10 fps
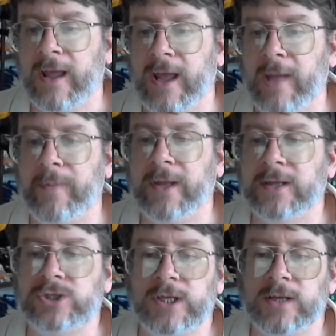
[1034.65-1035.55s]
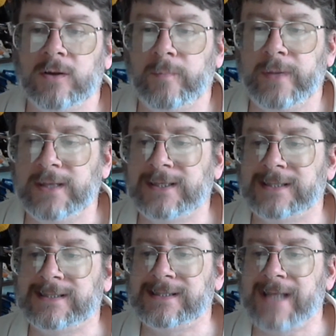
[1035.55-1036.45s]
epic GOP
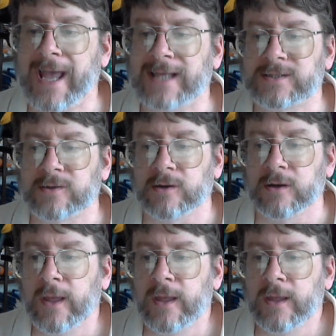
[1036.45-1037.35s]
disaster